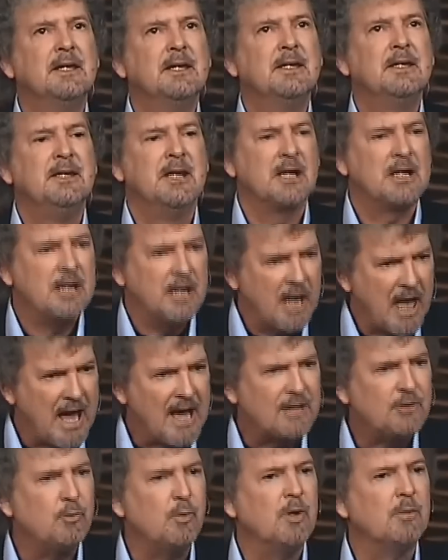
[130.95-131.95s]

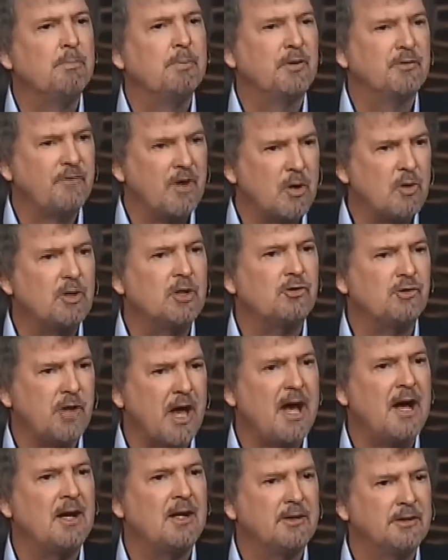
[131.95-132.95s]
Neglect will provoke a
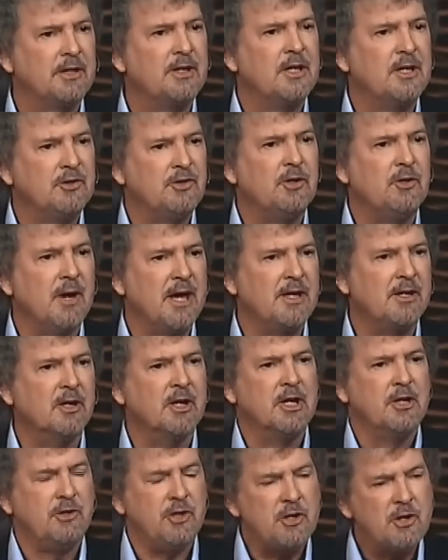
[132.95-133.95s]
child to anger.
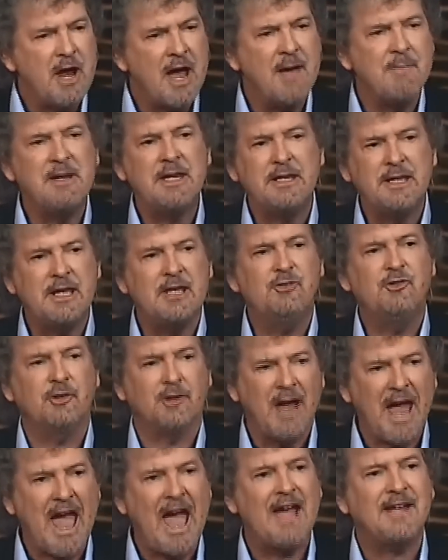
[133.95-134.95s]
Do you know how many kids are
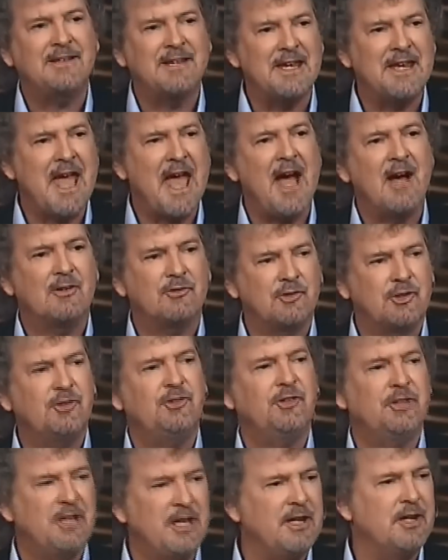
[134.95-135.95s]
acting out just
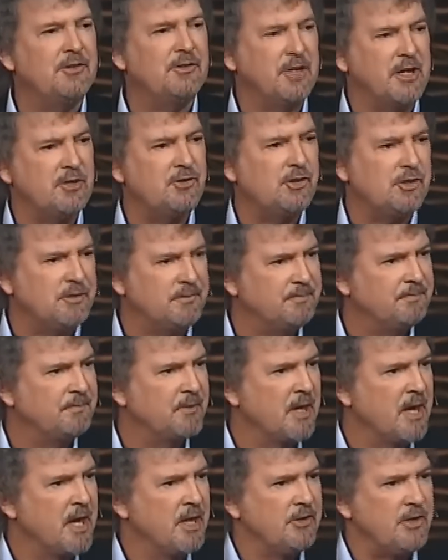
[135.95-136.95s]
to get attention?
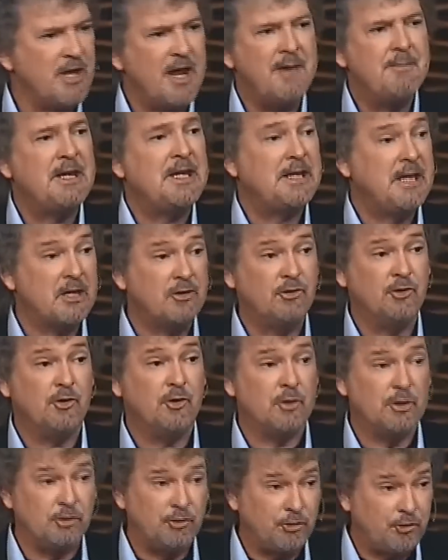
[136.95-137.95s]
Do you know how many kids are
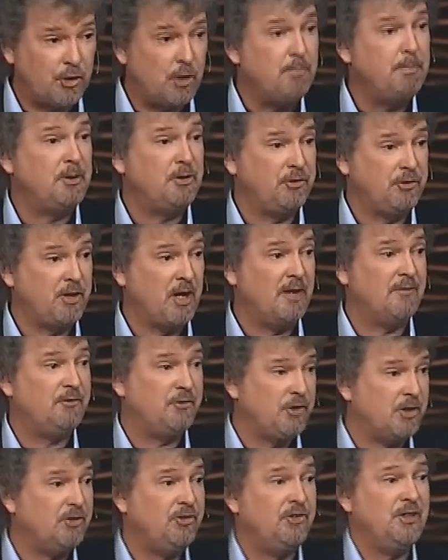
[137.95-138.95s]
doing stupid stuff
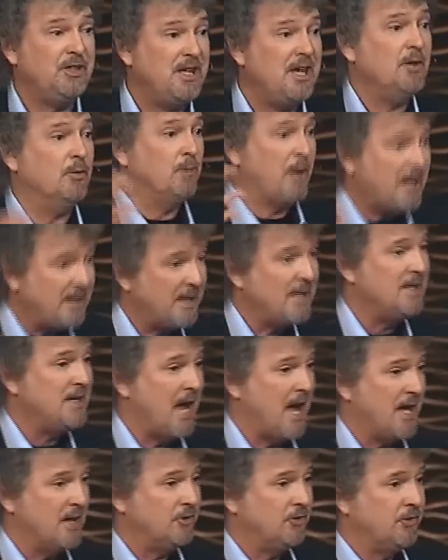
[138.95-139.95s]
just to get
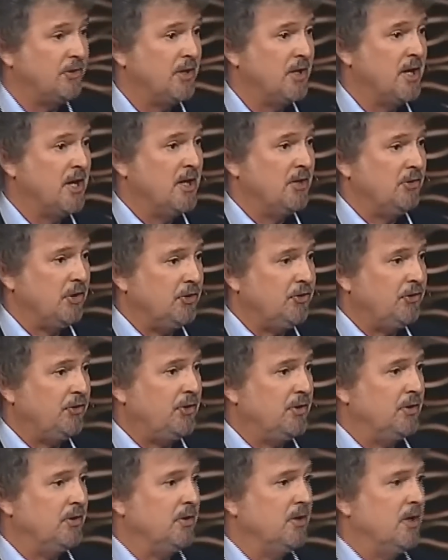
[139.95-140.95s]
recognized? Just
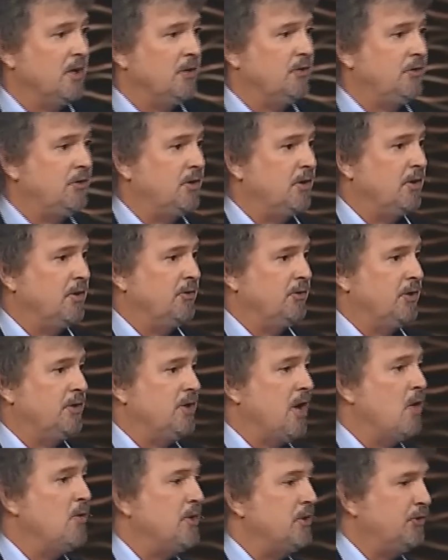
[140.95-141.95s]
to
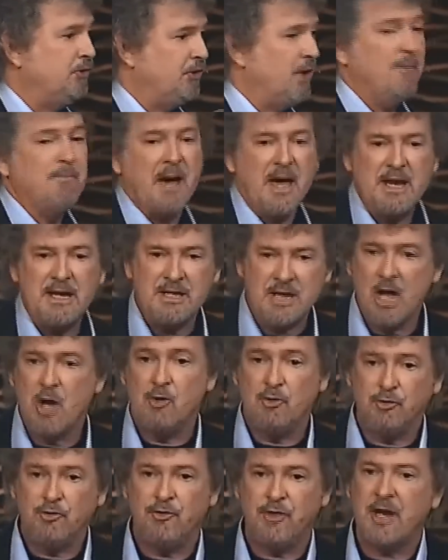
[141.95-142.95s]
know that somebody
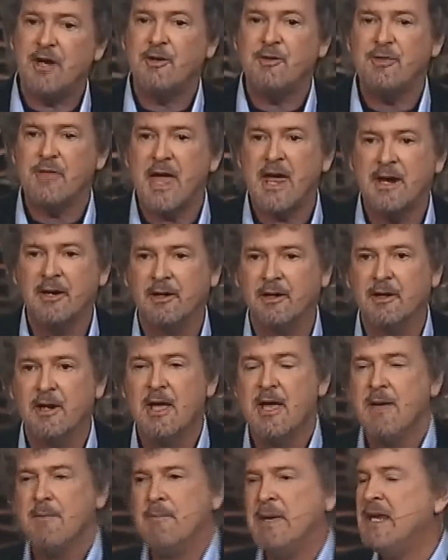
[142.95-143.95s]
knows they're there.
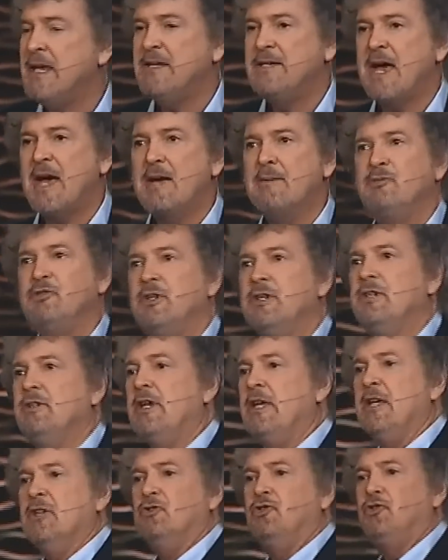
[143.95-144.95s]
Many times
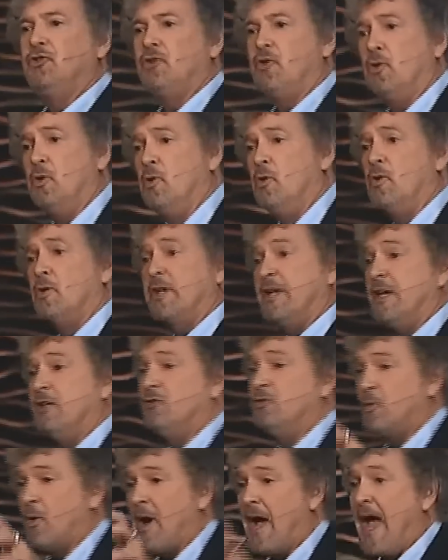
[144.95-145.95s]
in school, kids
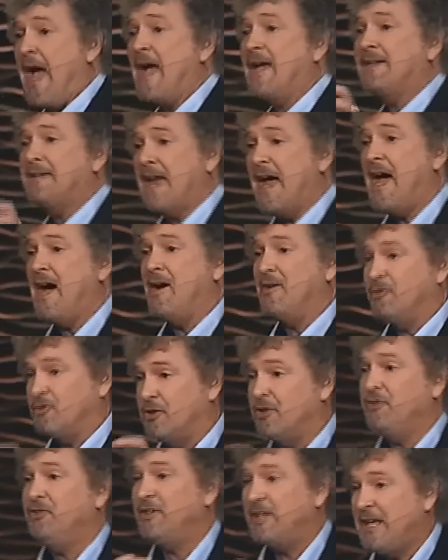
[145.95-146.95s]
will act out
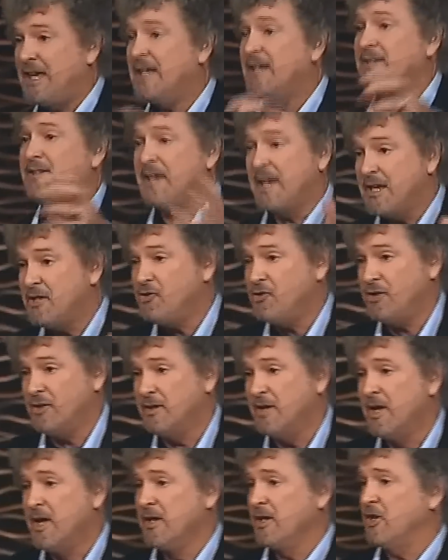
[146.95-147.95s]
just to get attention
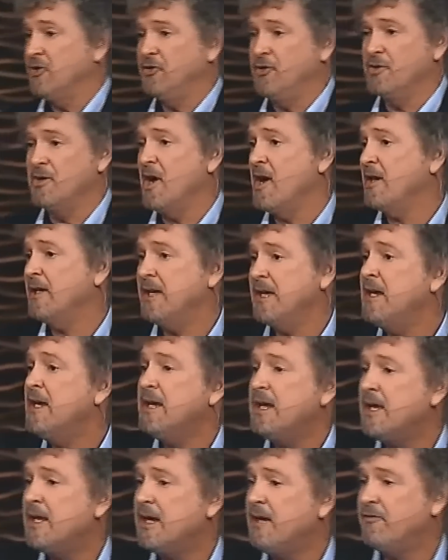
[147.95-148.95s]
because they're not
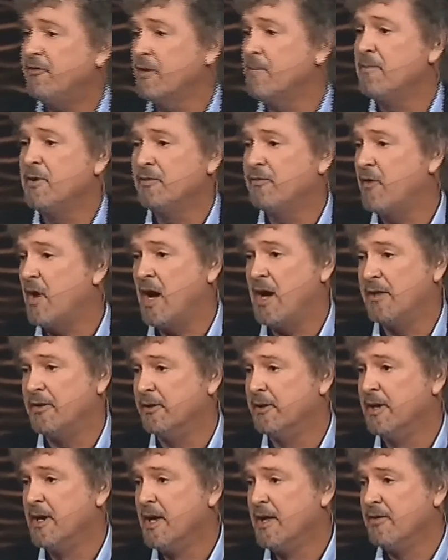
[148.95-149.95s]
getting any from their father.
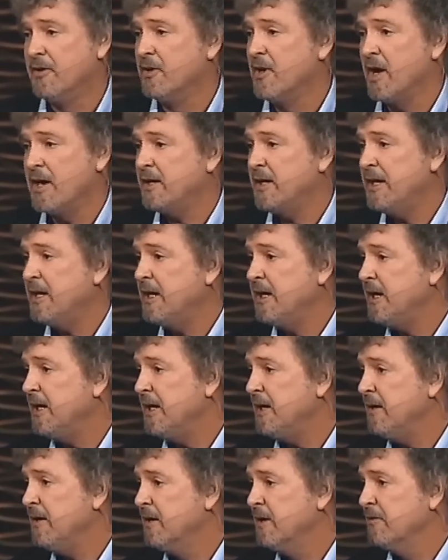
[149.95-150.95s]
They're not getting
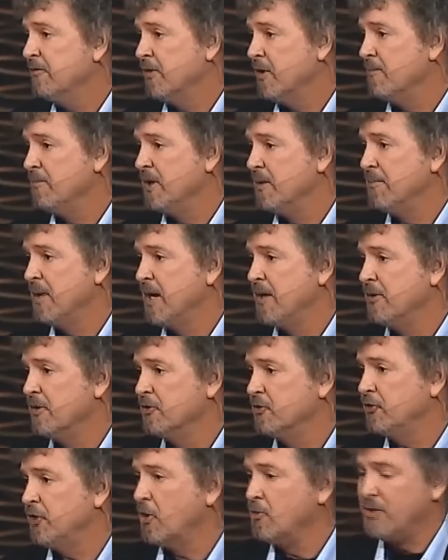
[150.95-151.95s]
any from their mother.
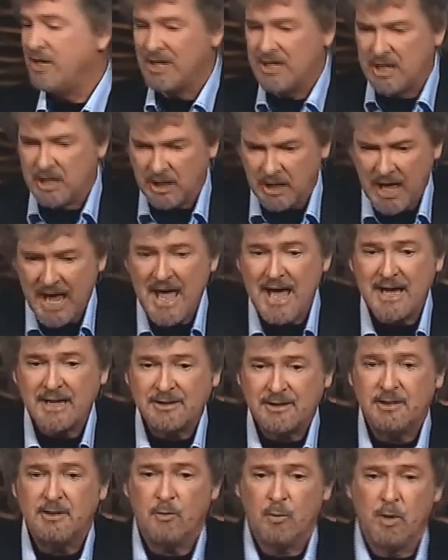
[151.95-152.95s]
So
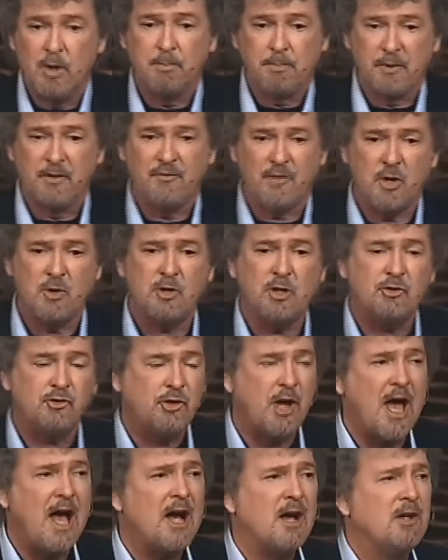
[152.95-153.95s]
neglect will provoke a
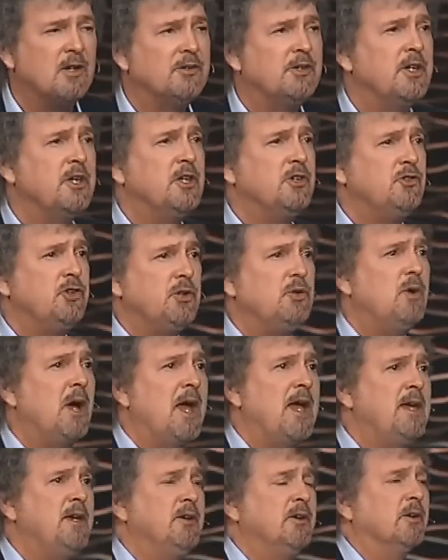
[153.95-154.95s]
child to
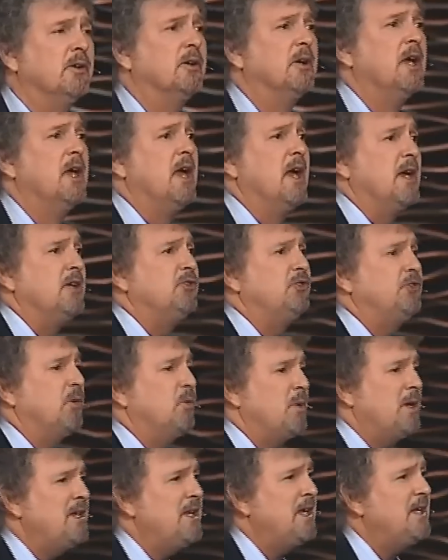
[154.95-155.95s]
anger. And so
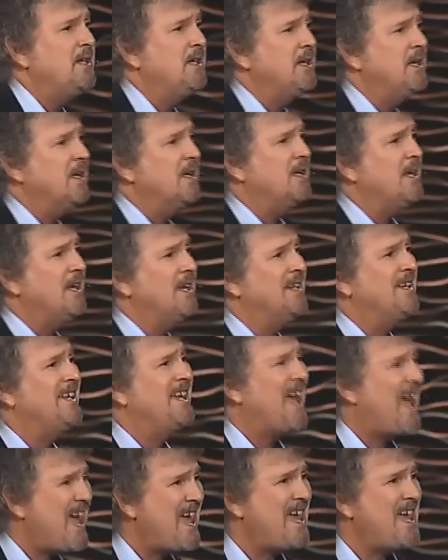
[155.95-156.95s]
we need to get
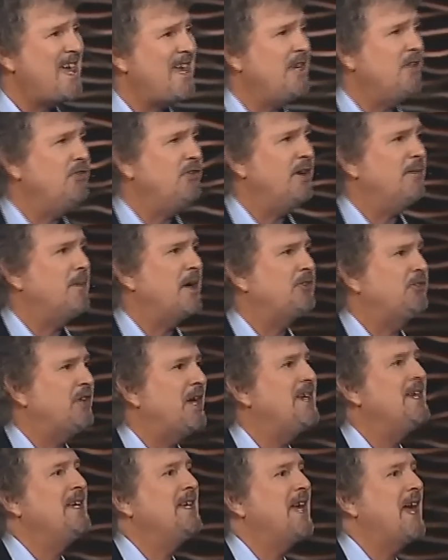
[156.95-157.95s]
engaged. Everybody
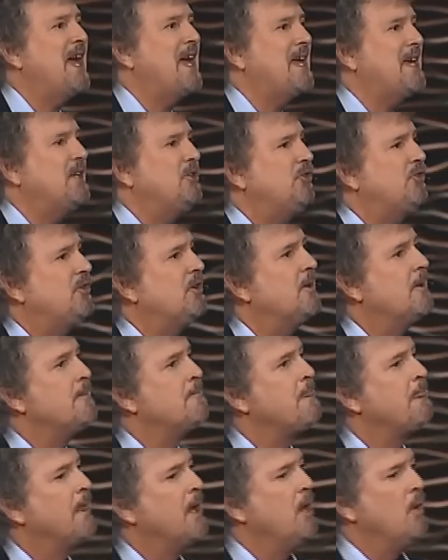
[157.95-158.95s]
say engaged.
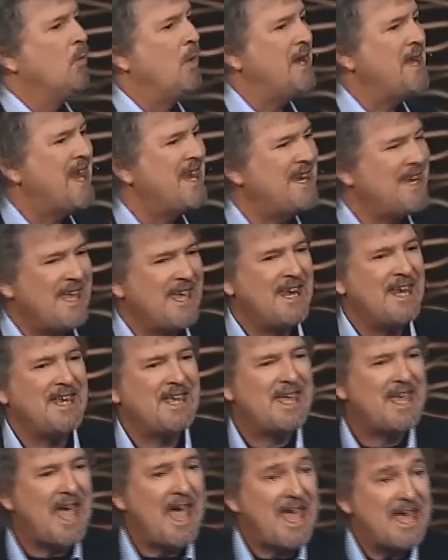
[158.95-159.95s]
We need to get
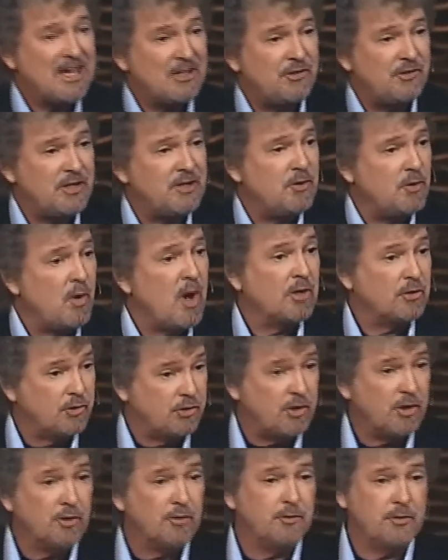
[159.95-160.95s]
engaged into our
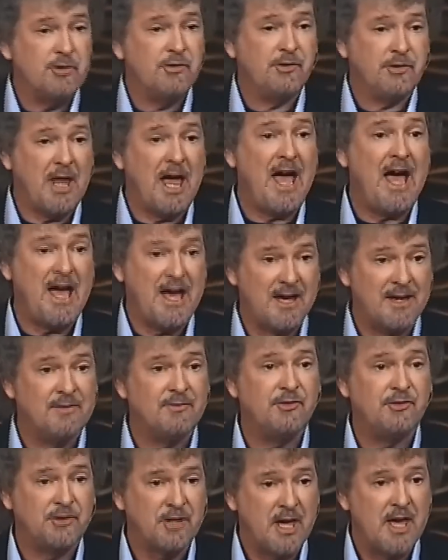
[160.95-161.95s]
children's
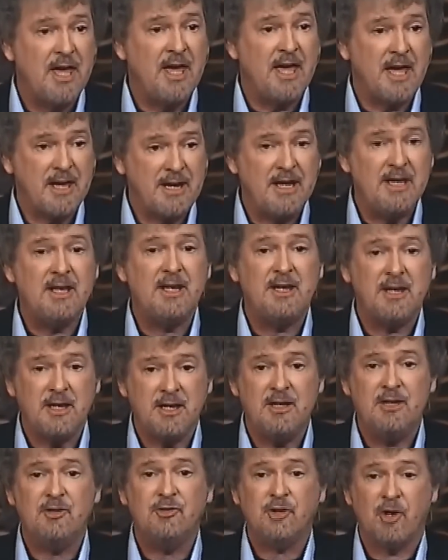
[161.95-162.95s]
lives. And it
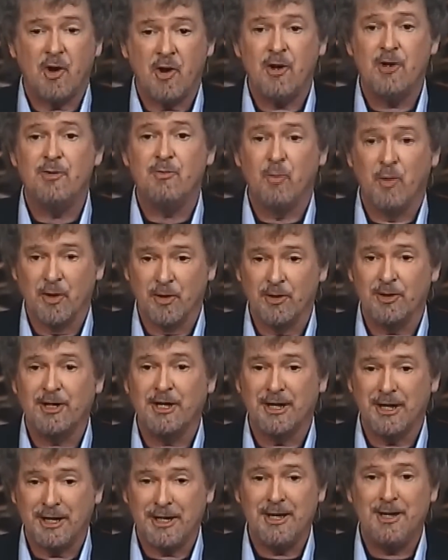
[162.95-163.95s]
is hard work.
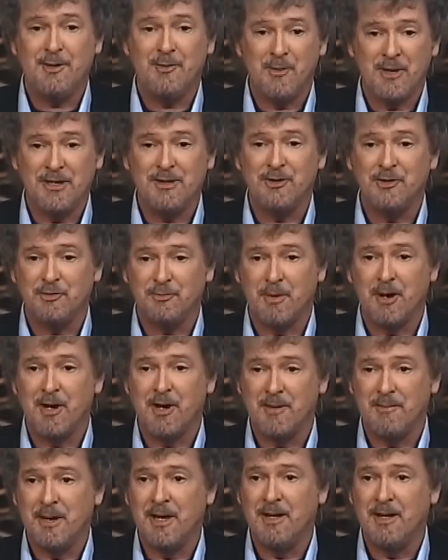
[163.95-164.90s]
Can I get a witness, Mom?